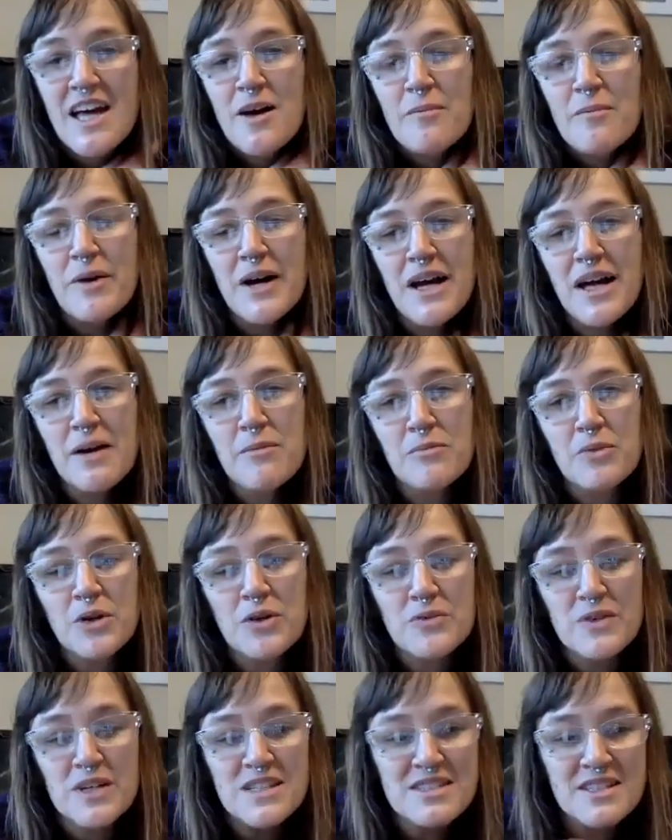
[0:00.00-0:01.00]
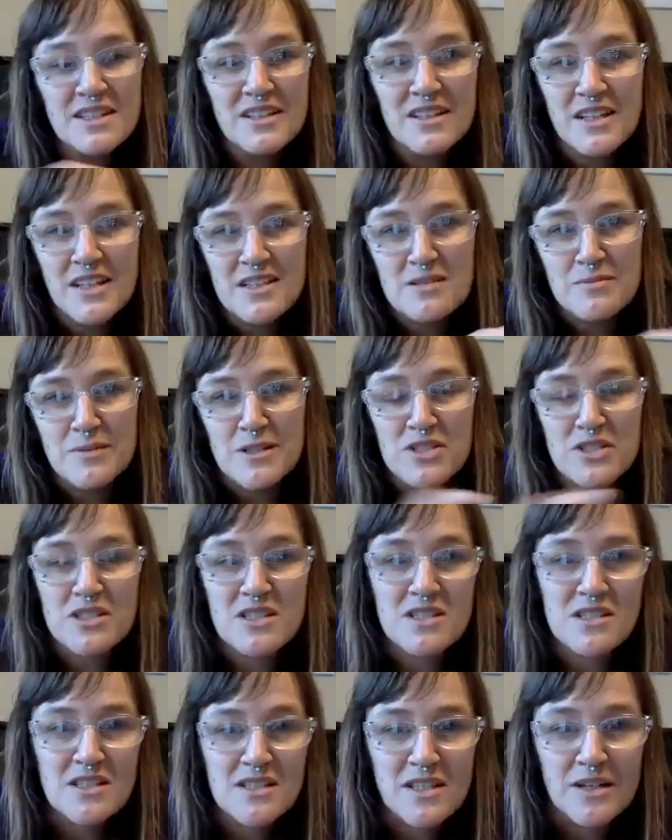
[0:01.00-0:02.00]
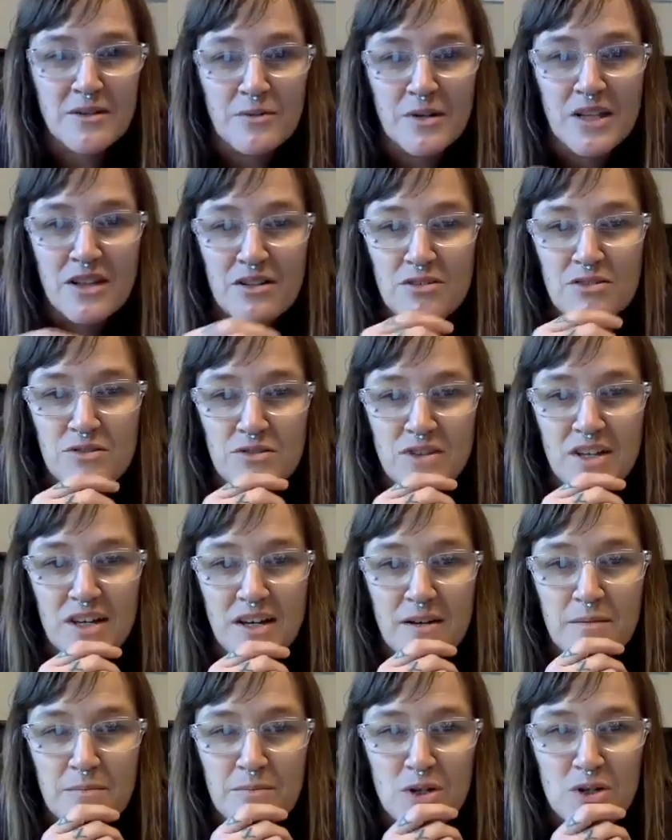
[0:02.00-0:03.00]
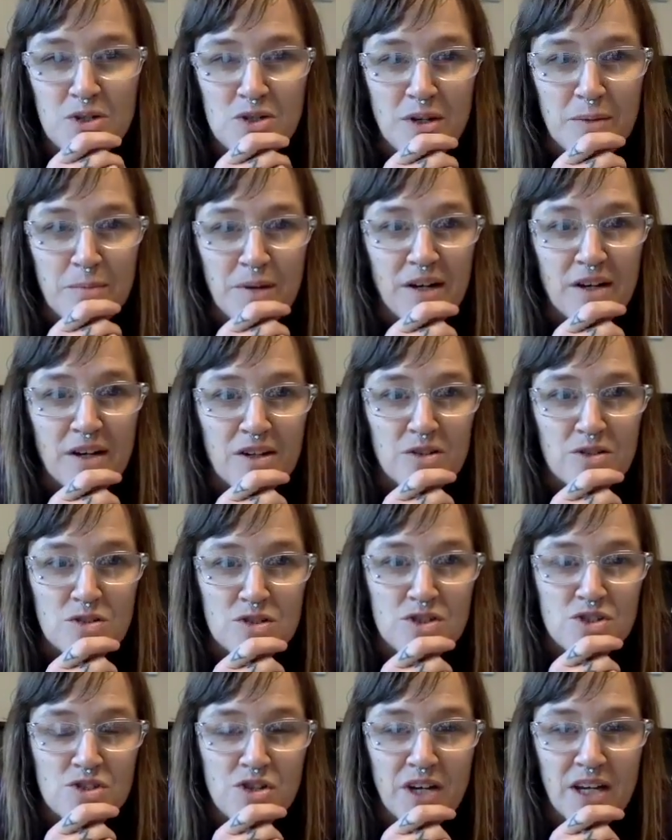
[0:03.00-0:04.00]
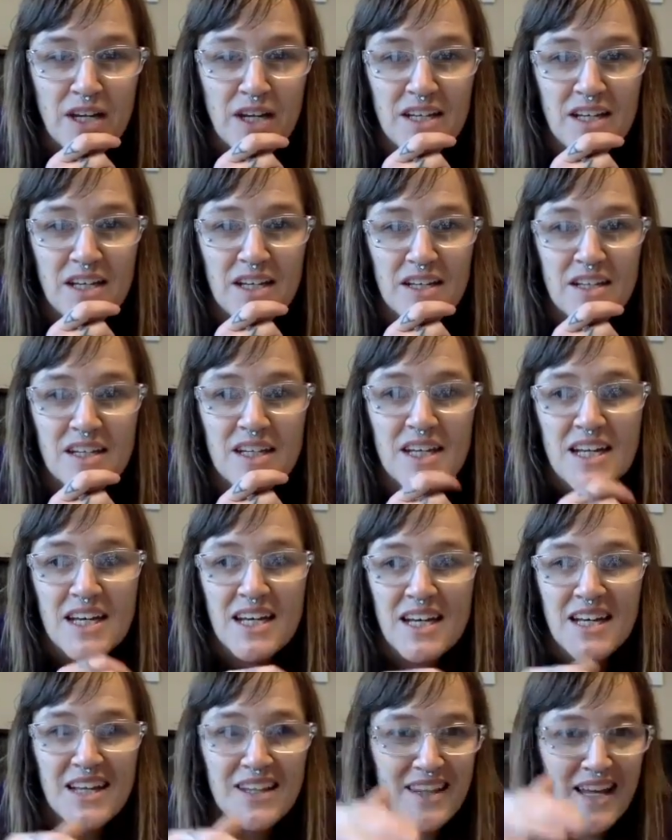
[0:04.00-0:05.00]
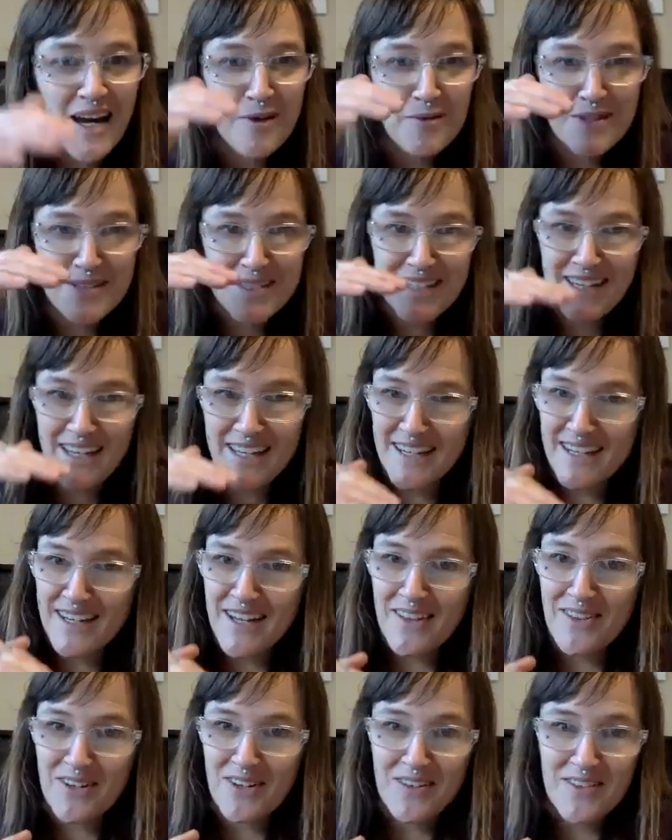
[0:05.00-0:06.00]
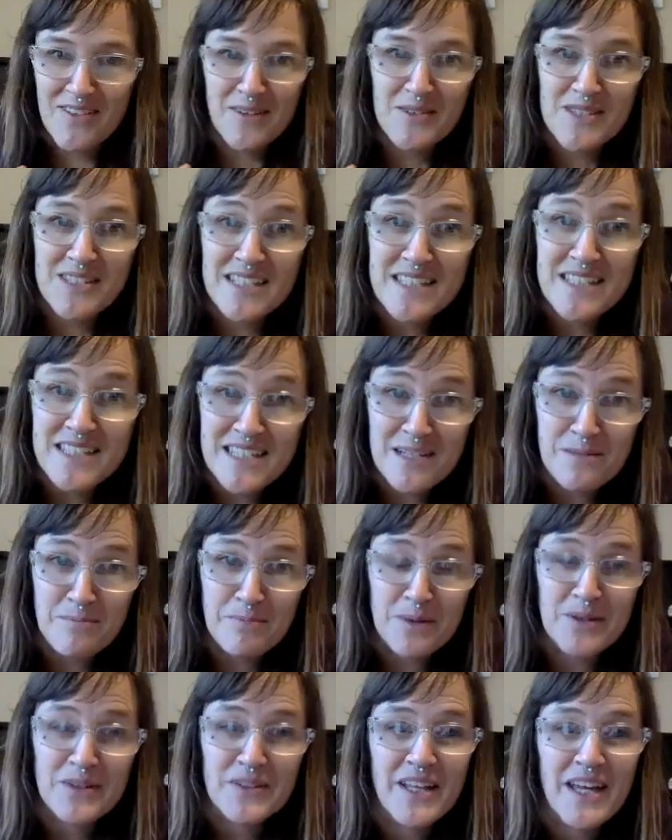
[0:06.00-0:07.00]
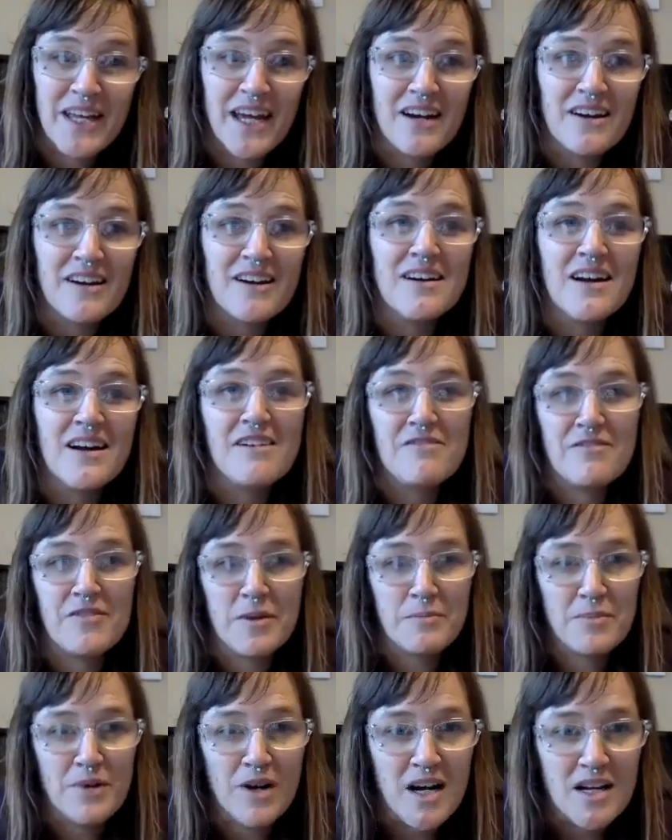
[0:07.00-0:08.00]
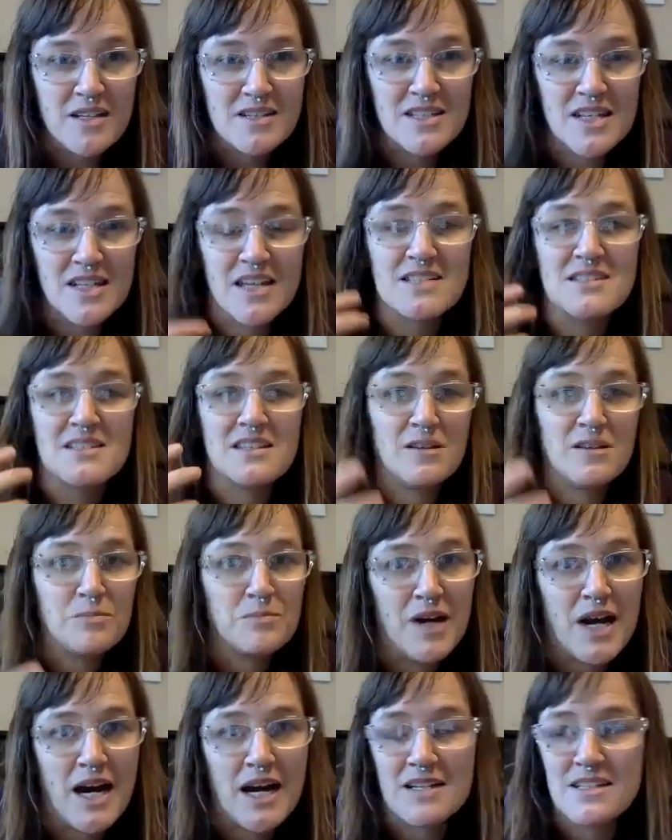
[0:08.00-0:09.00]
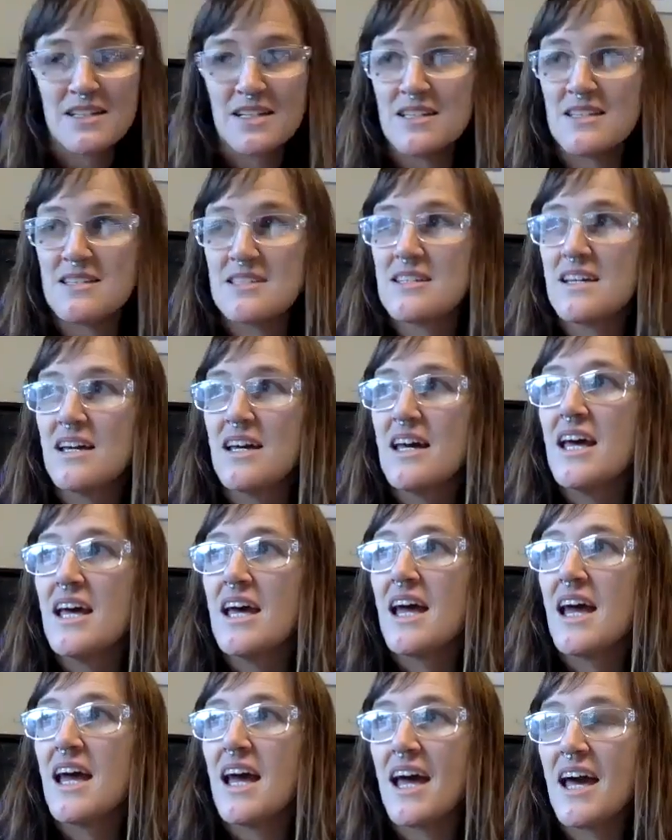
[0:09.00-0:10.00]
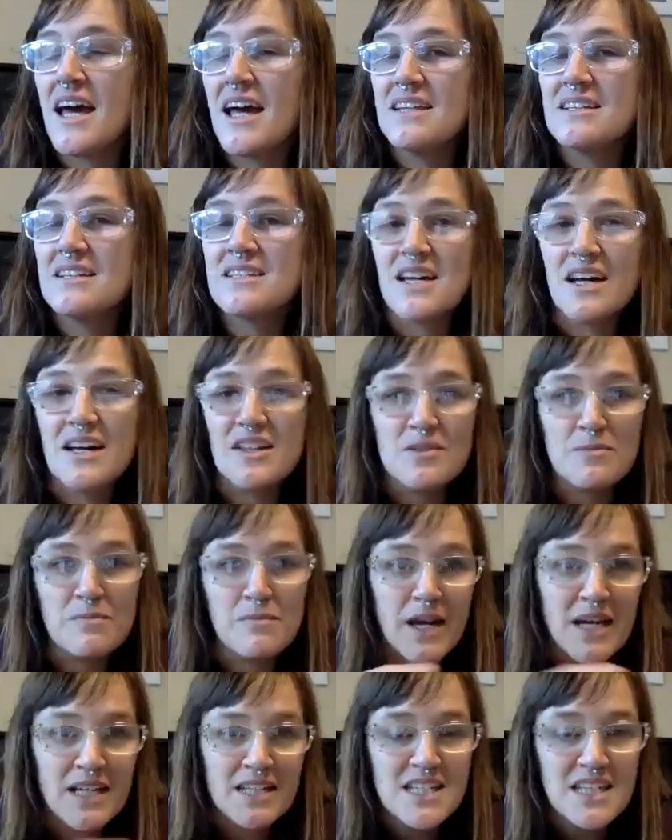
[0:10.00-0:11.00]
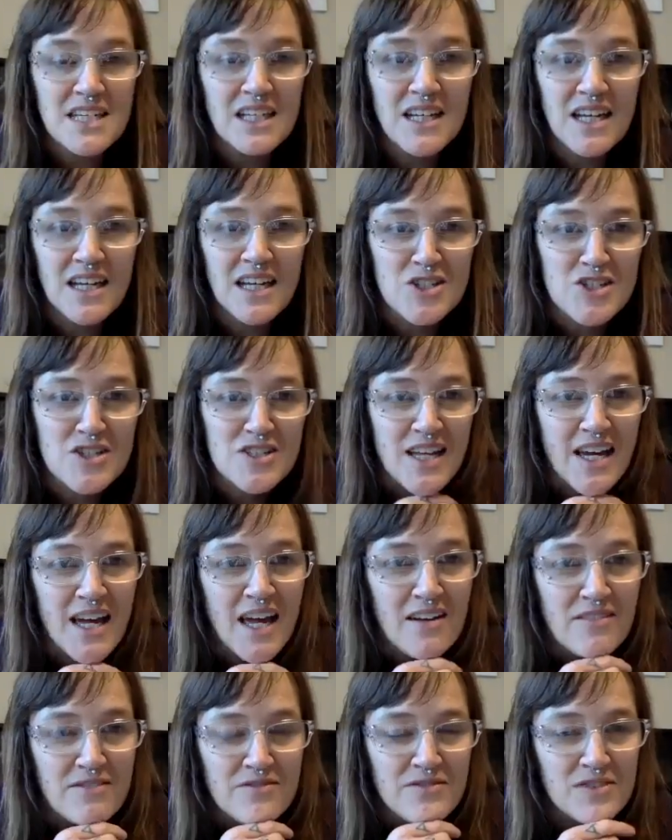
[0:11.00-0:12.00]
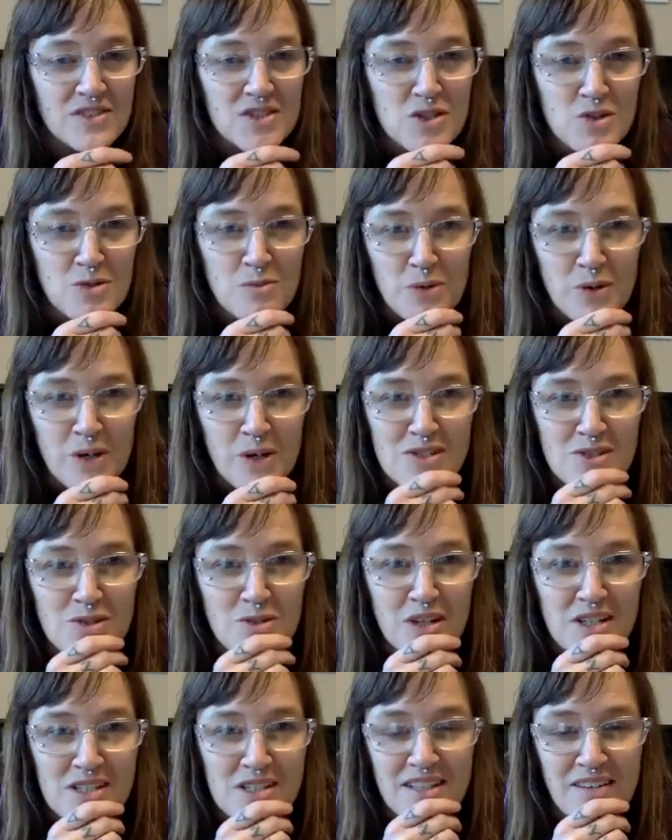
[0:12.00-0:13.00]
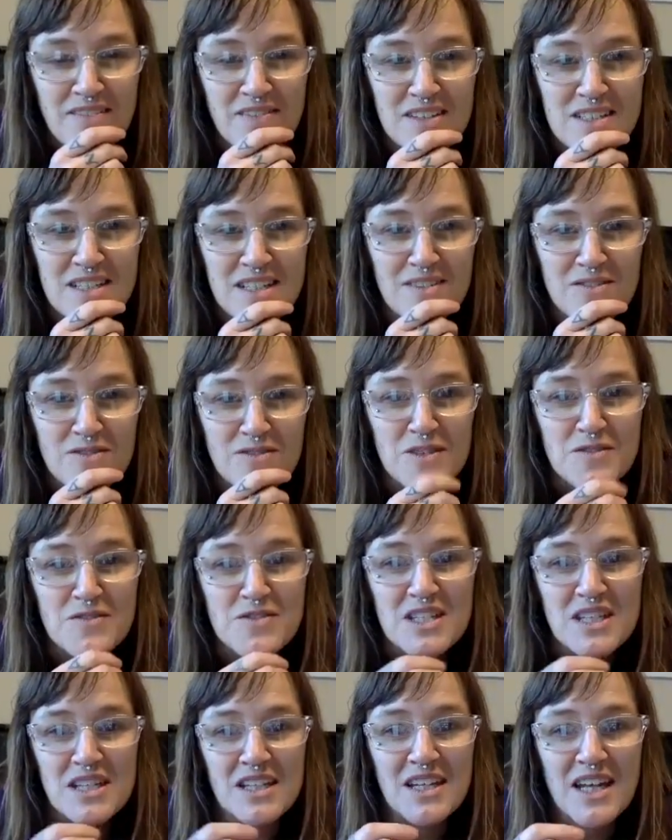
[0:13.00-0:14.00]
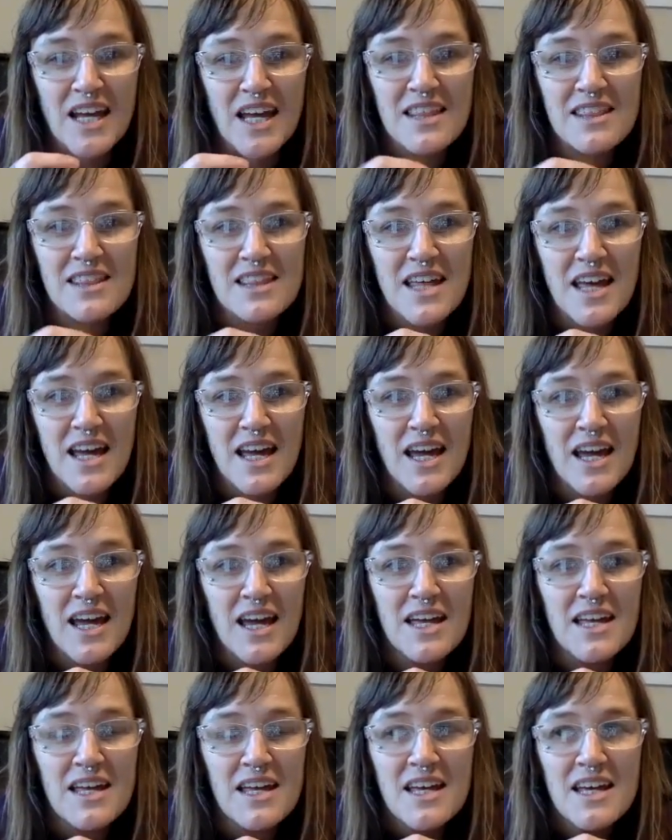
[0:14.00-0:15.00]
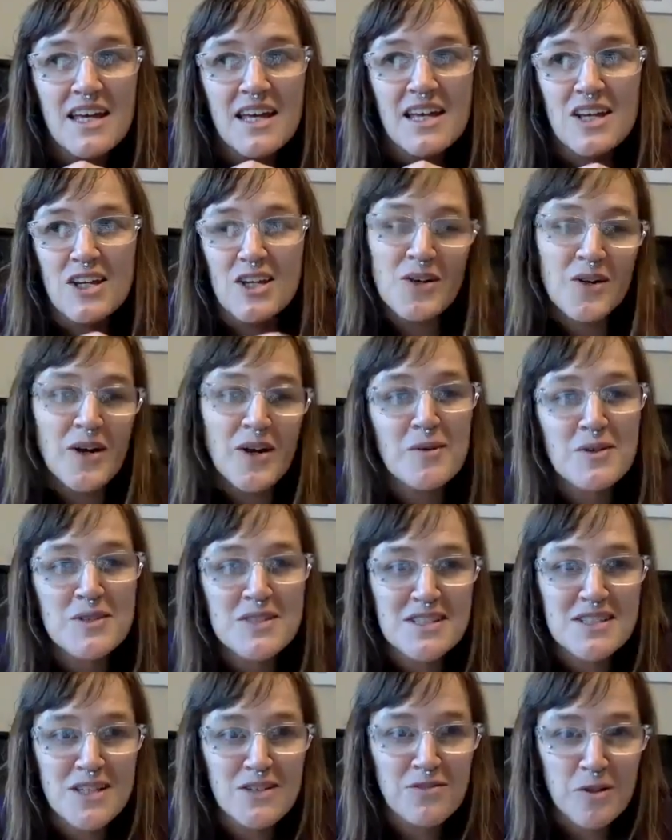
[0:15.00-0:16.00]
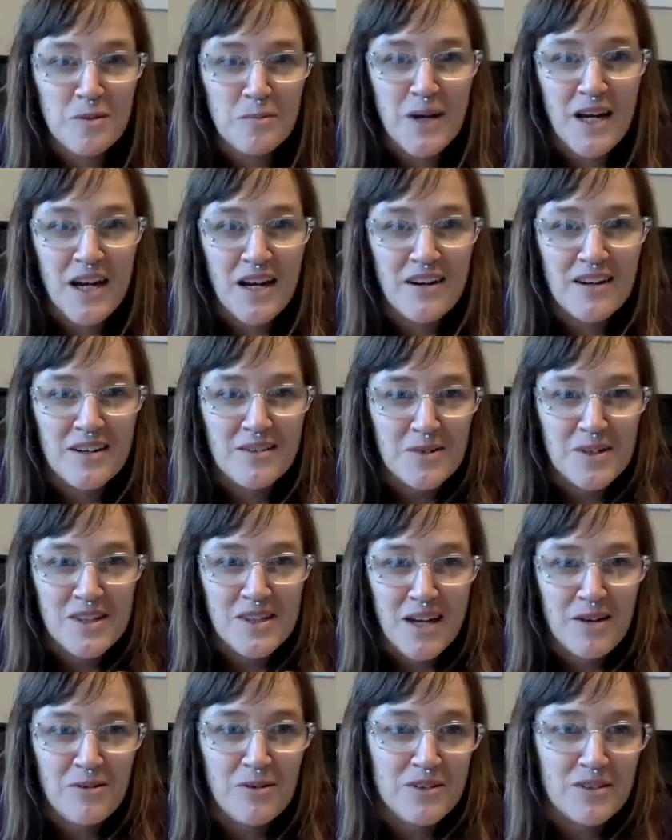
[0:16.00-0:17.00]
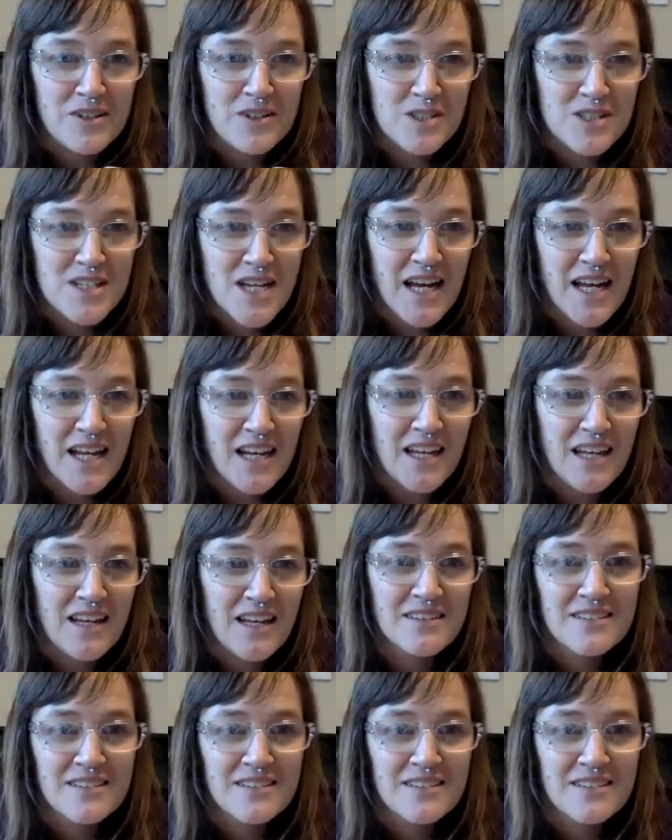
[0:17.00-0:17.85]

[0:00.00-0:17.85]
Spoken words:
But more recently, especially since I went through the Purejoy Parent Coach training, that was a deeper layer of the process and the practice. And my teenagers, I have 2 boys who are 17 and 15, and they I was a different parent when they were a little tiny.